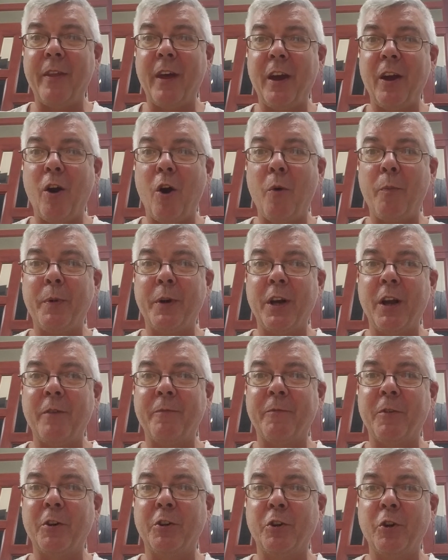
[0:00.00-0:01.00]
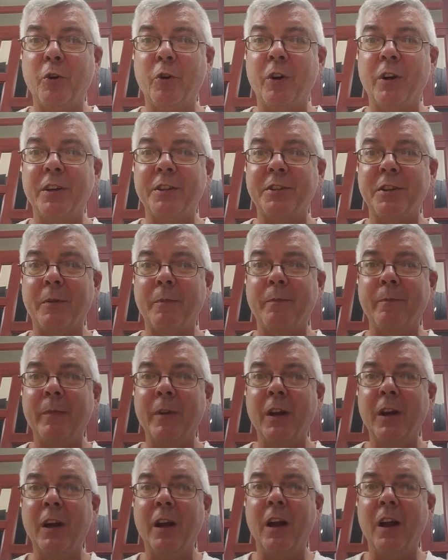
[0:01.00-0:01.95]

They opened up for tourism.